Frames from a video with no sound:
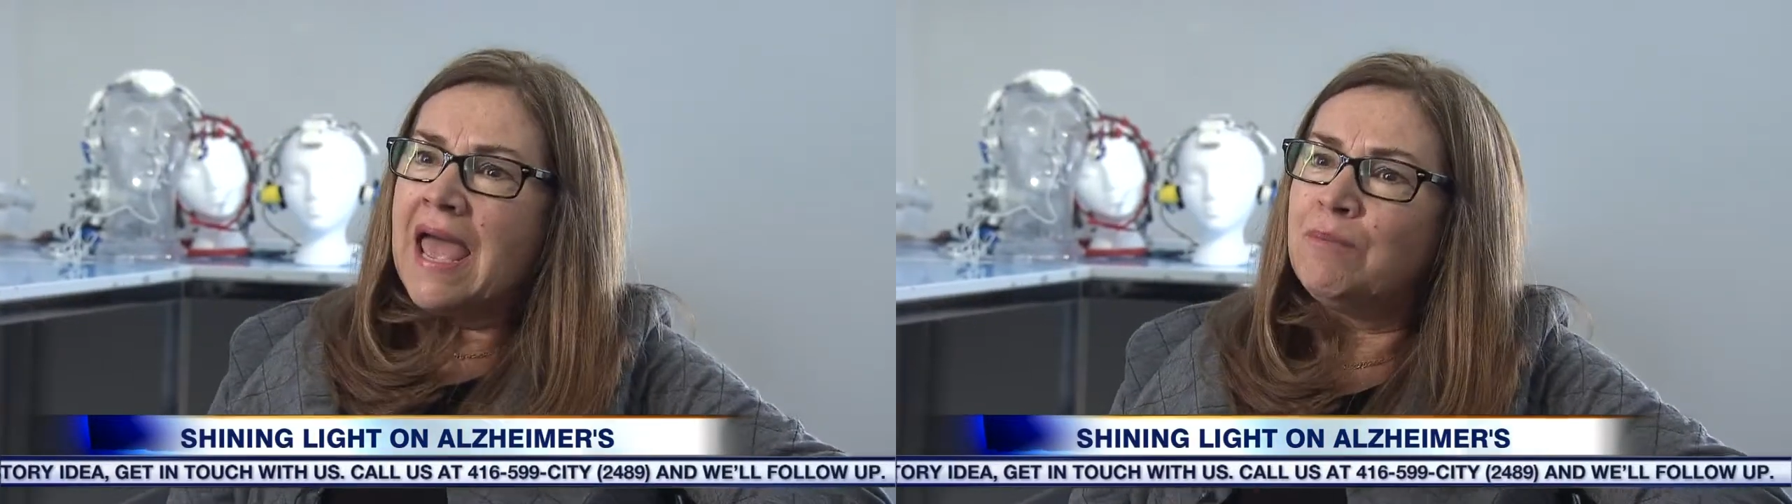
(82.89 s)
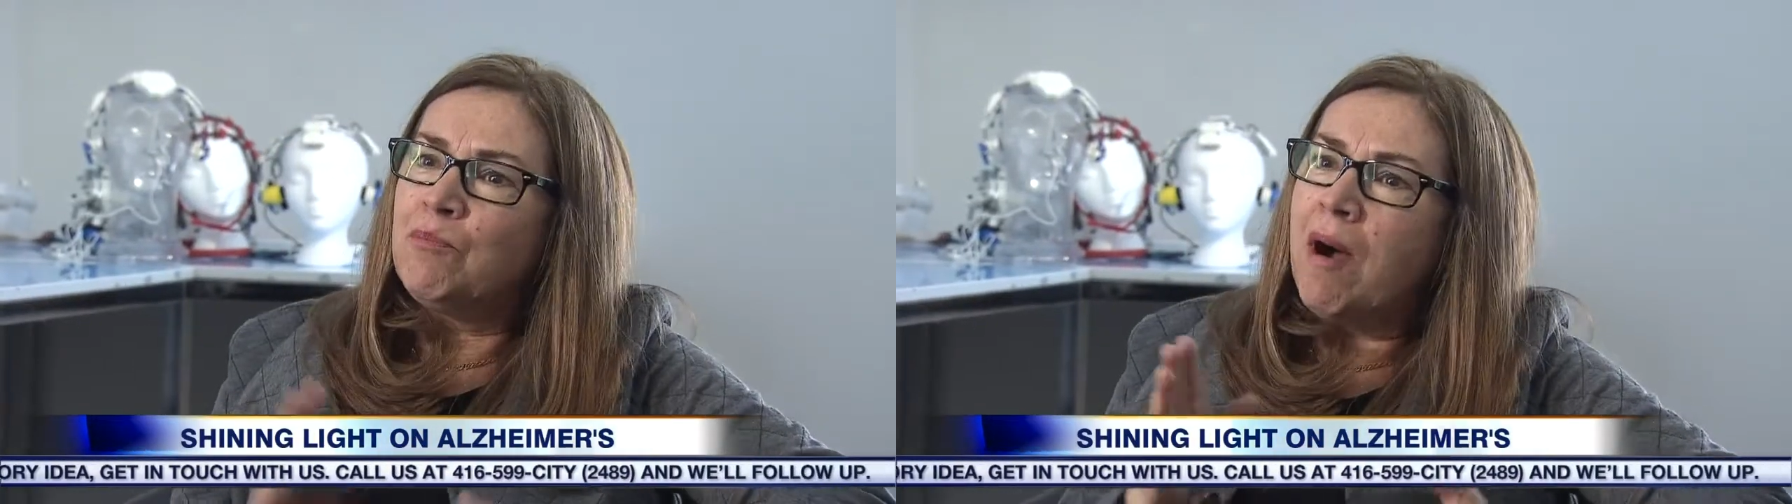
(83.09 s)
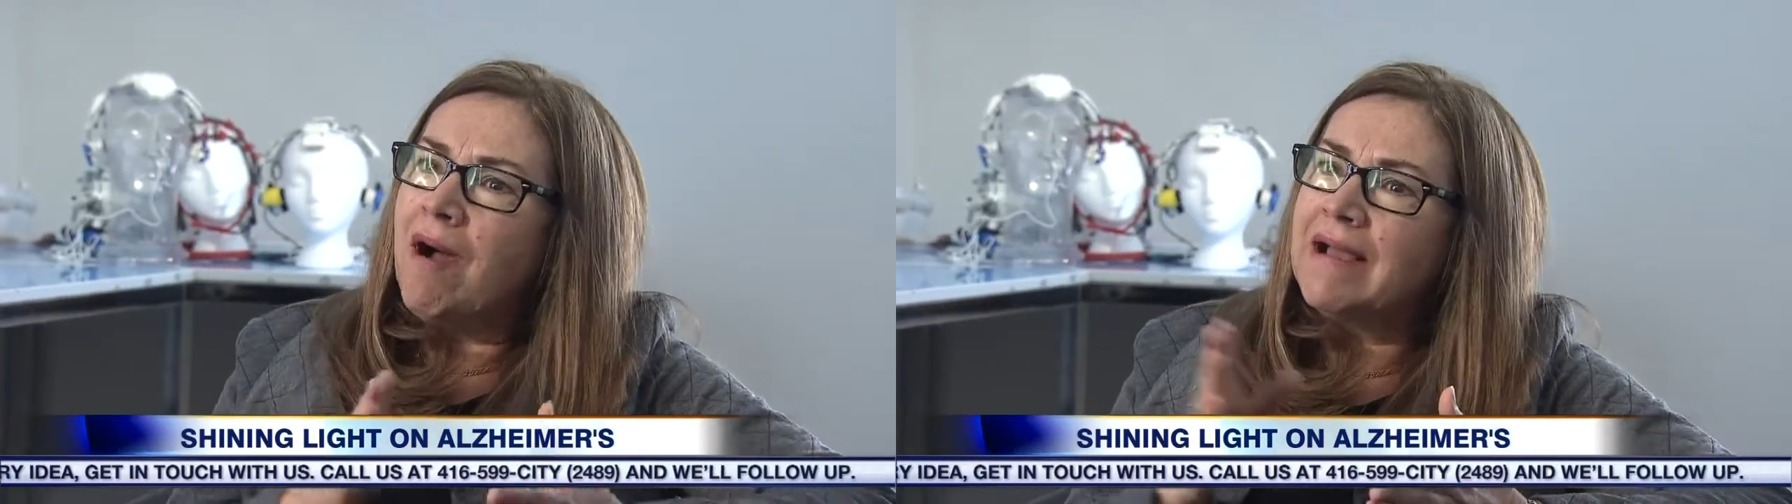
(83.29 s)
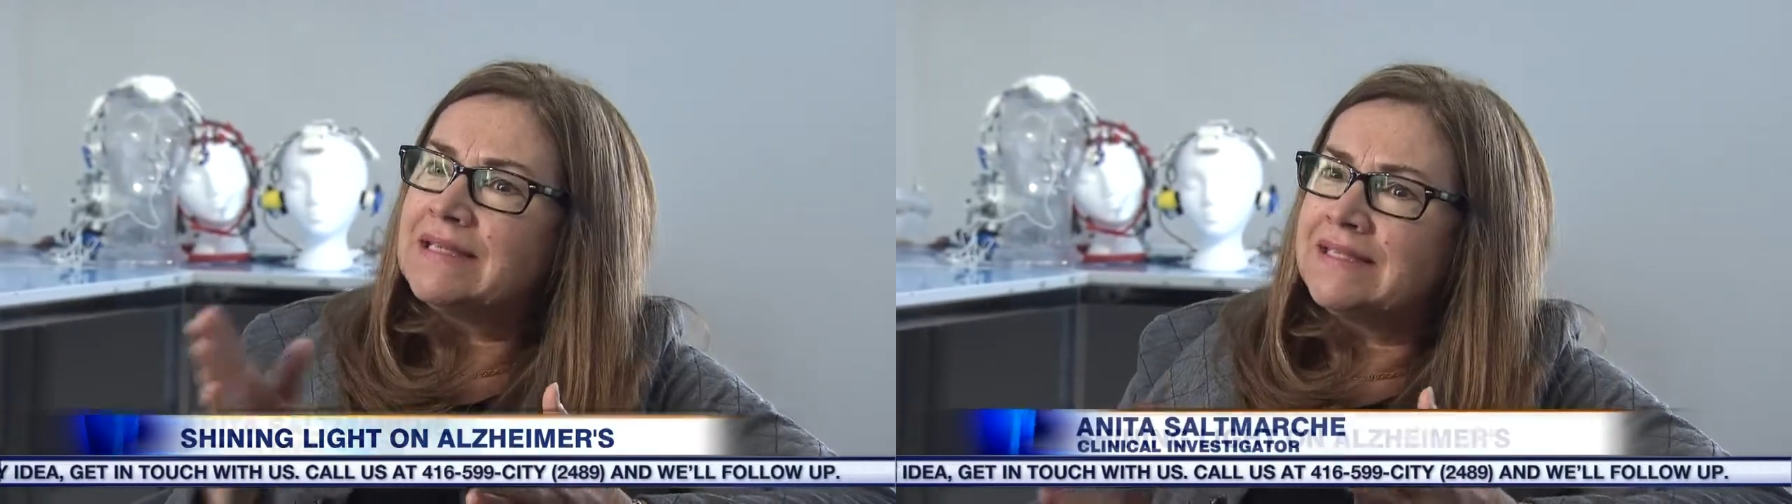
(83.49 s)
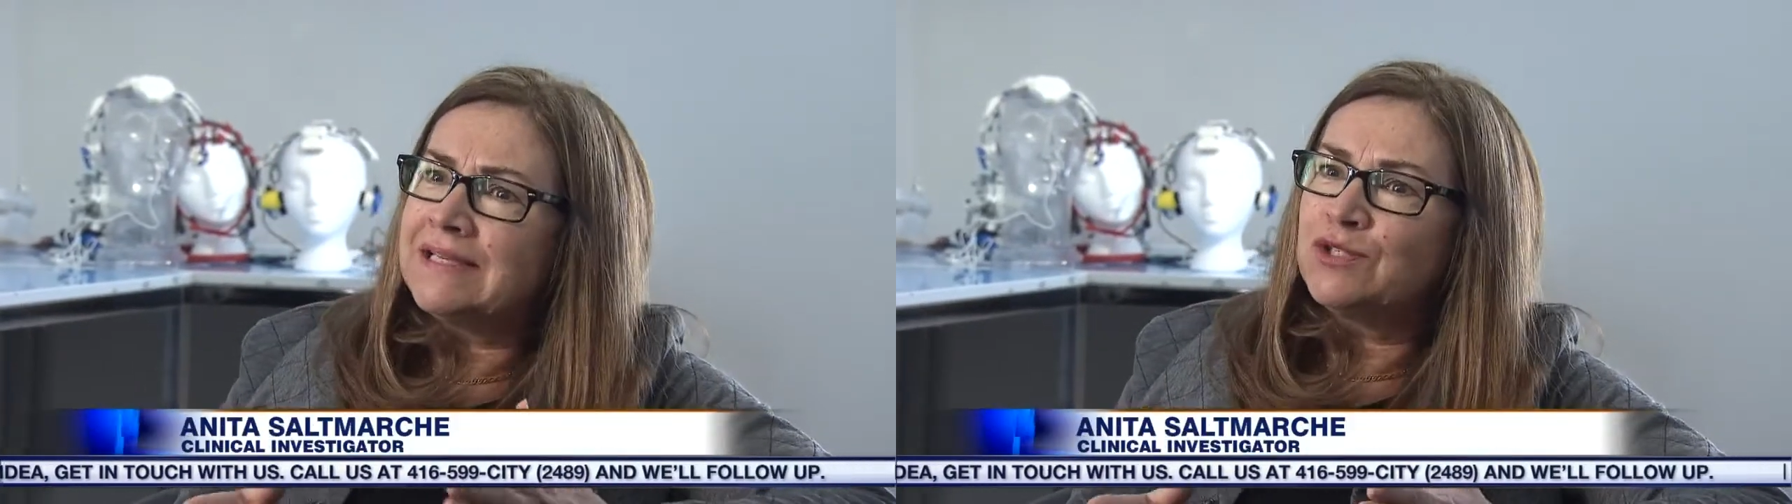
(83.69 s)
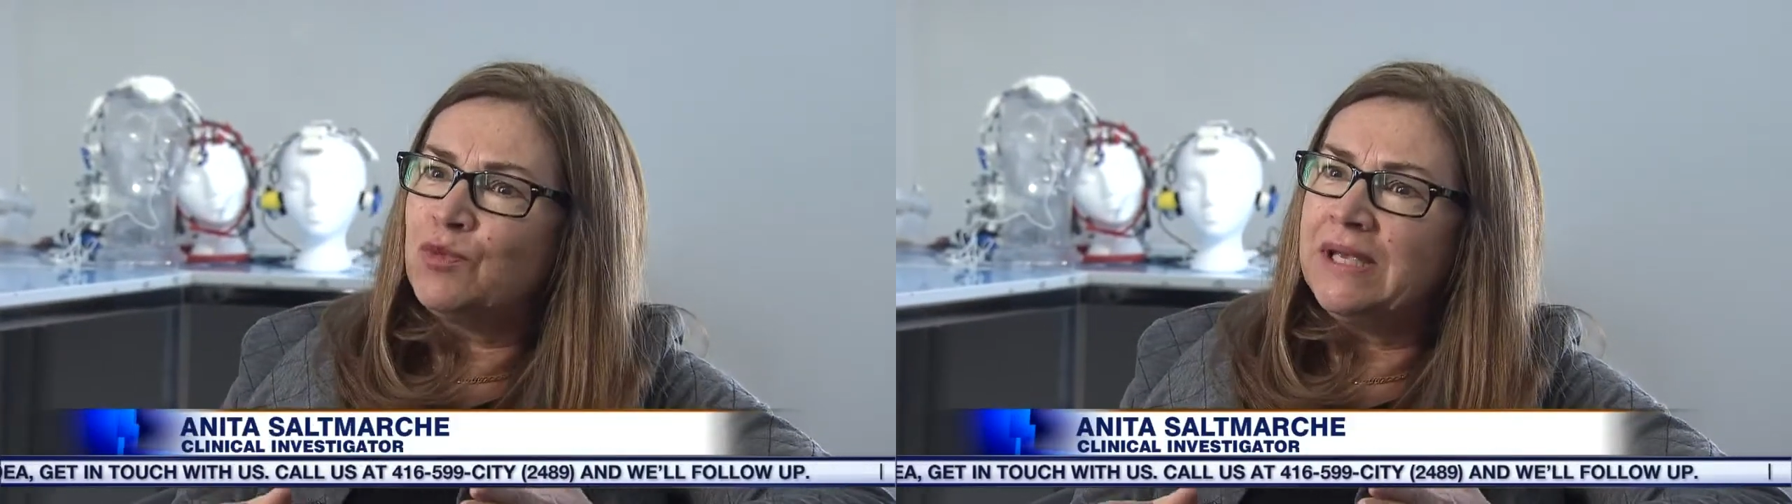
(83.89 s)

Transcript: and by six